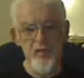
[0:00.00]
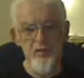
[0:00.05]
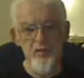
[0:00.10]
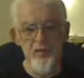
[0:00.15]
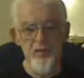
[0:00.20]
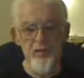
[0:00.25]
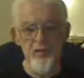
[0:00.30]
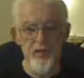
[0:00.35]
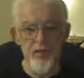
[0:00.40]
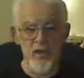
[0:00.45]

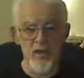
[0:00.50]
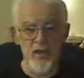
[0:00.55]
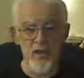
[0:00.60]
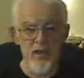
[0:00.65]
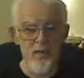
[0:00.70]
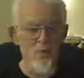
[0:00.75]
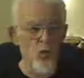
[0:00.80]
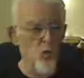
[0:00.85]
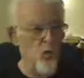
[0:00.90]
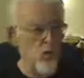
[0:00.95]
It feels
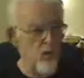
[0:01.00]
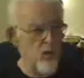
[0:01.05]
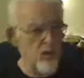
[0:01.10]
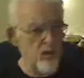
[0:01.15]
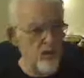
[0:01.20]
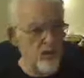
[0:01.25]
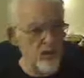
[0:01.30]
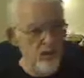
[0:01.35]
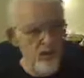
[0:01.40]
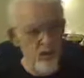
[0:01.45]
like I'm
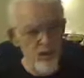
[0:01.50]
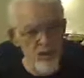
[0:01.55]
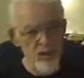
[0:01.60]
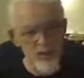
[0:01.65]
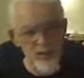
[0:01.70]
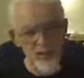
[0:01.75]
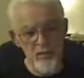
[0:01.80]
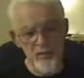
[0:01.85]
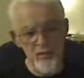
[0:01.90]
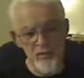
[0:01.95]
walking
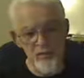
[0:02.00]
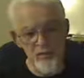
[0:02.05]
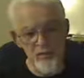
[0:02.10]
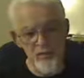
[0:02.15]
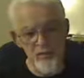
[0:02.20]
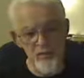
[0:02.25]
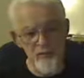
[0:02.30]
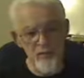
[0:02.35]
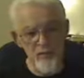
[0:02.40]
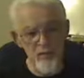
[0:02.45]

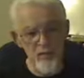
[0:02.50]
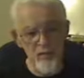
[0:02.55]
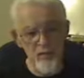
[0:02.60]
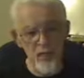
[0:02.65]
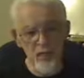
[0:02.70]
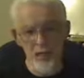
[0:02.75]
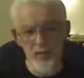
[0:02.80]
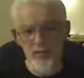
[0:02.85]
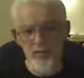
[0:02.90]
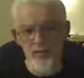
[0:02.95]
on
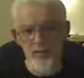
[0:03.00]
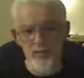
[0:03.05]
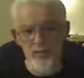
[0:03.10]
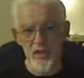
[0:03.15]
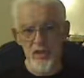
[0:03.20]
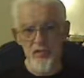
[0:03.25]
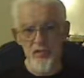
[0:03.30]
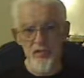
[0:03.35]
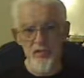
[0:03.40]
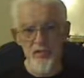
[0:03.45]

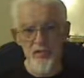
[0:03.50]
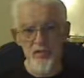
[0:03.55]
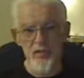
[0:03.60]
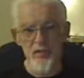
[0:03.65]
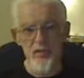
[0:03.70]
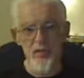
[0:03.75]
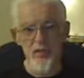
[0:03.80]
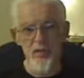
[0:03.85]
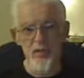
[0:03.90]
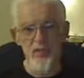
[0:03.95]

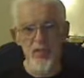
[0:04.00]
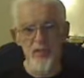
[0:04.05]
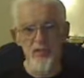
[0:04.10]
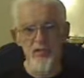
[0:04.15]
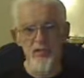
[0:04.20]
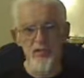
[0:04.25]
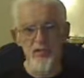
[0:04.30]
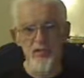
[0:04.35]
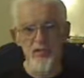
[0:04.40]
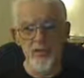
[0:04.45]
eggshells or
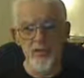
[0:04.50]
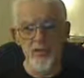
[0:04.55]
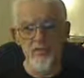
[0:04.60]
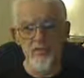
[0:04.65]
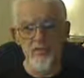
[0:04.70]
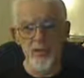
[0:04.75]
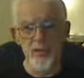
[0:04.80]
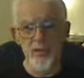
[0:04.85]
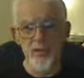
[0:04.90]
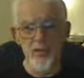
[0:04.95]
perhaps
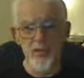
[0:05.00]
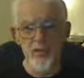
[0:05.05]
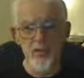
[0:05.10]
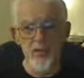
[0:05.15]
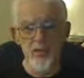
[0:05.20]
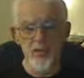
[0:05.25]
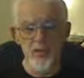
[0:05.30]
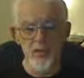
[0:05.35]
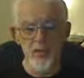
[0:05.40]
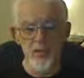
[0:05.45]

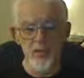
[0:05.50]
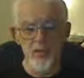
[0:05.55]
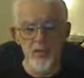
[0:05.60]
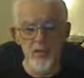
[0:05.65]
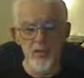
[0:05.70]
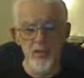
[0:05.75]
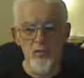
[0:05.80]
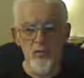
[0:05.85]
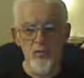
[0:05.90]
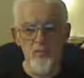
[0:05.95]

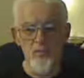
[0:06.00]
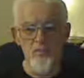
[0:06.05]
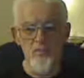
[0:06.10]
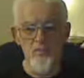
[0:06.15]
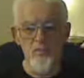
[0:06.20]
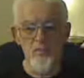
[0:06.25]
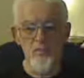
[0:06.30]
little